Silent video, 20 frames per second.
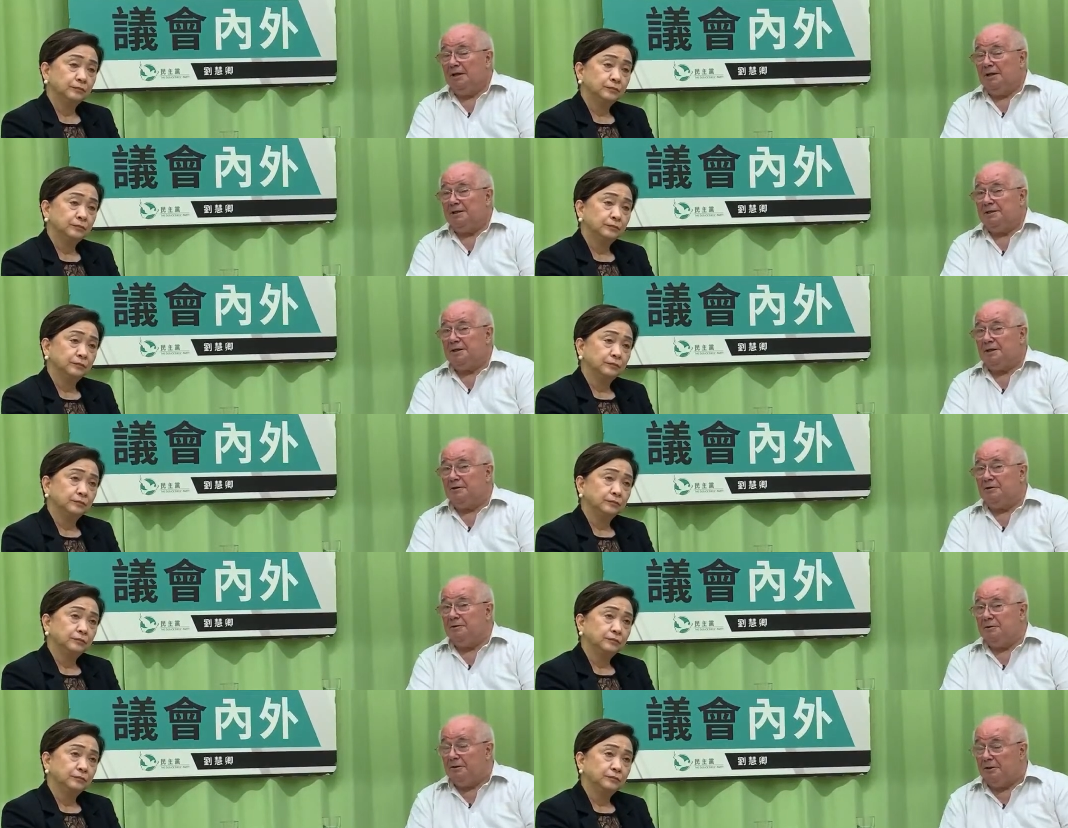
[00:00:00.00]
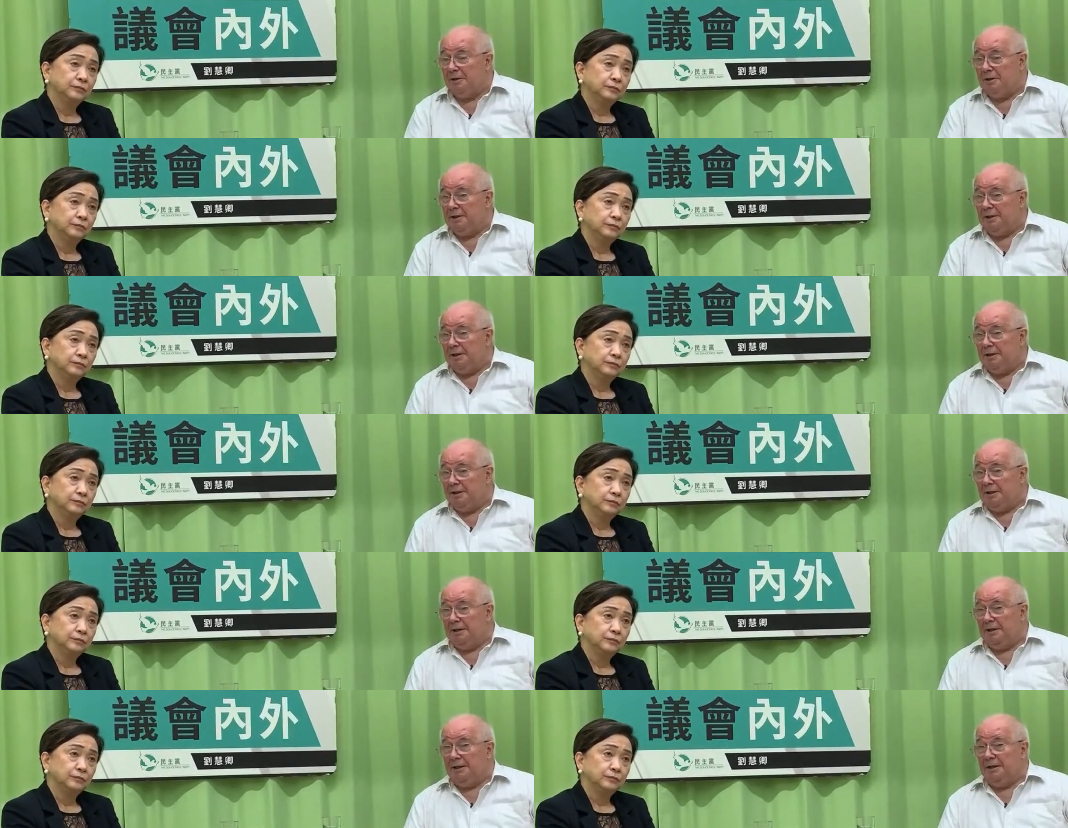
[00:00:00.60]
Speaker 1: So
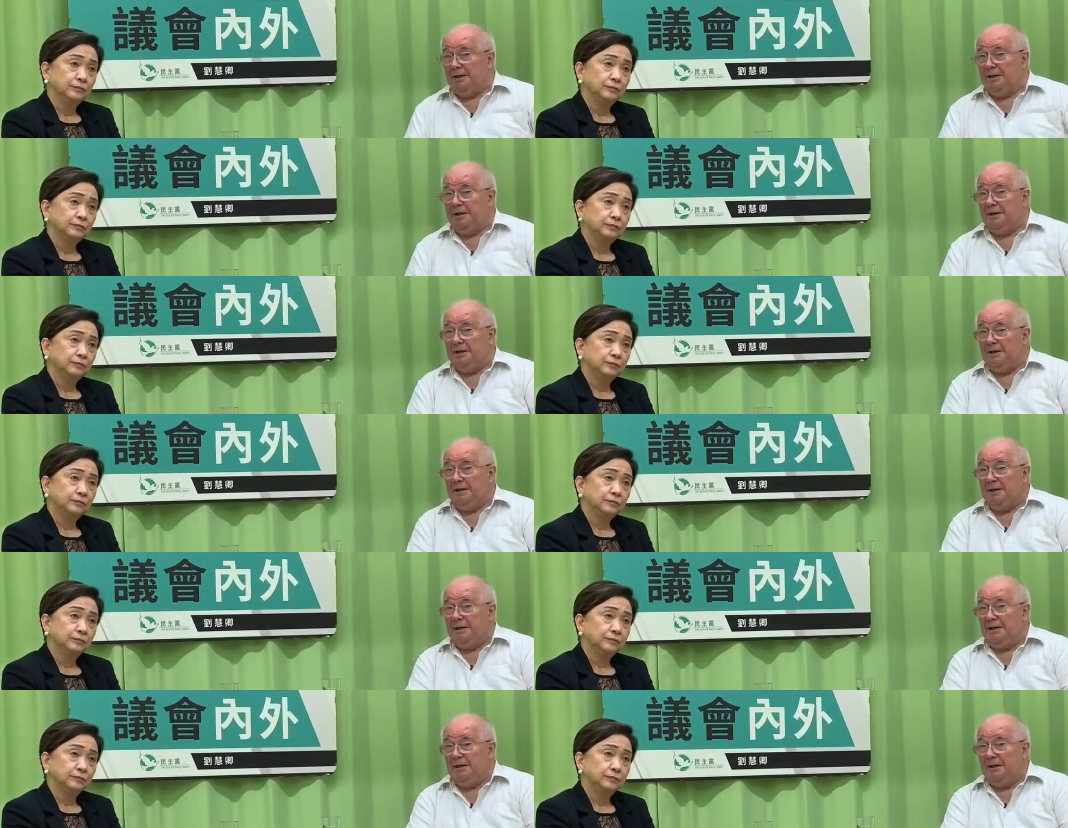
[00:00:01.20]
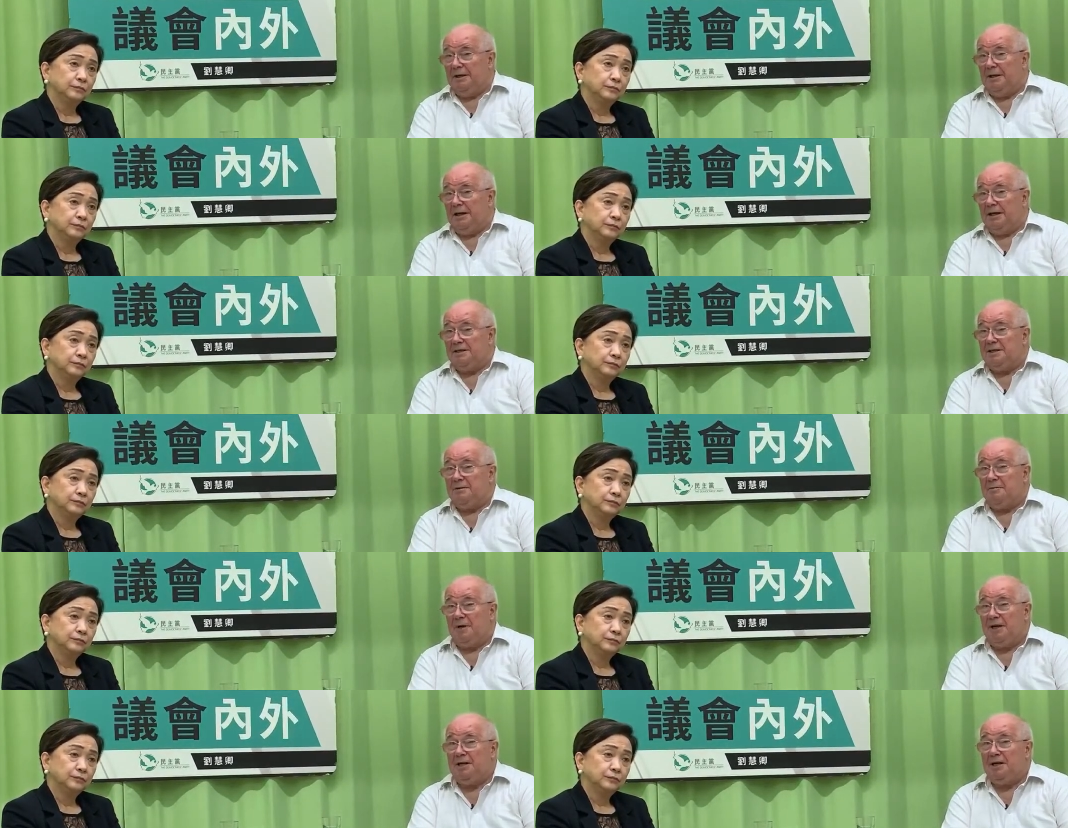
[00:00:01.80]
uh,
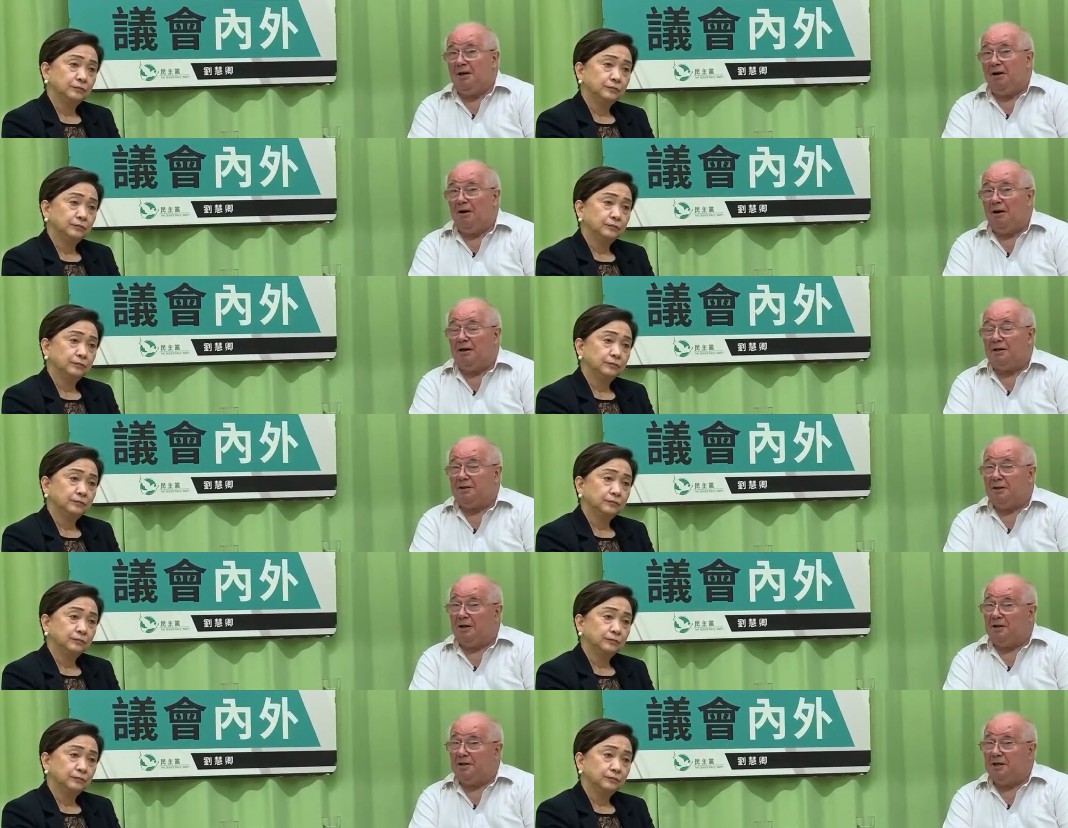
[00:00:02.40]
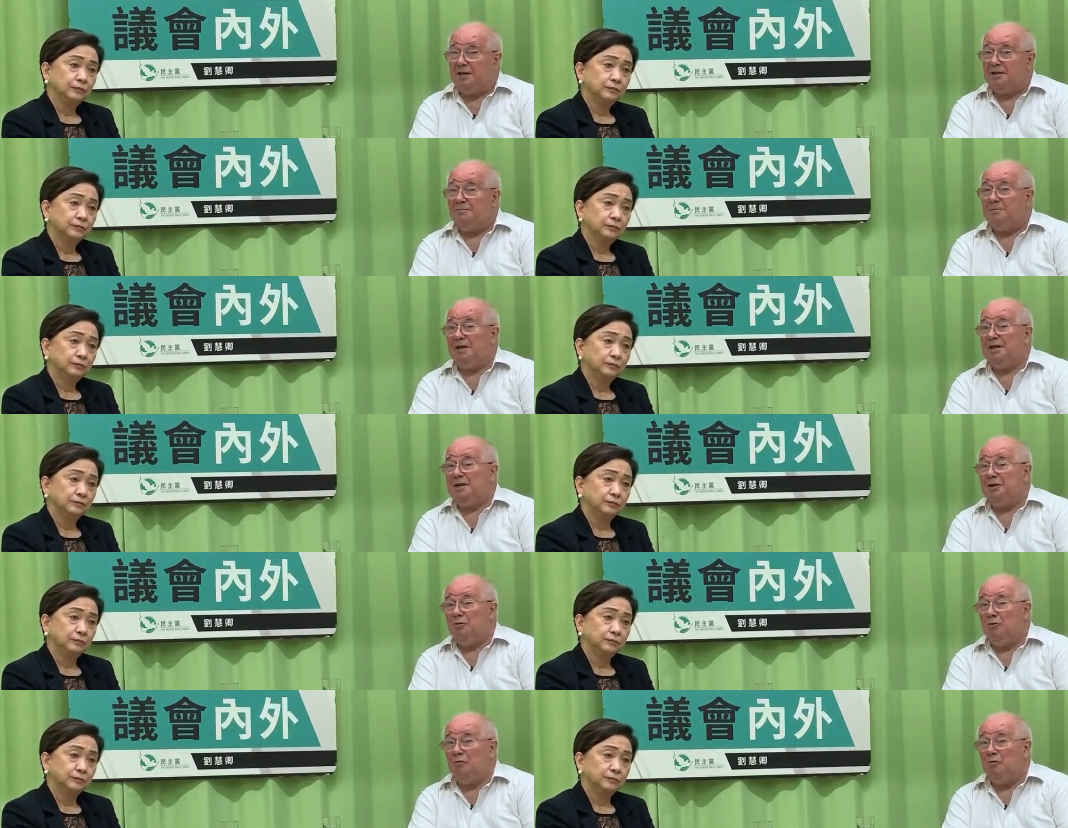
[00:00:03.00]
has it made it harder? I think it's made it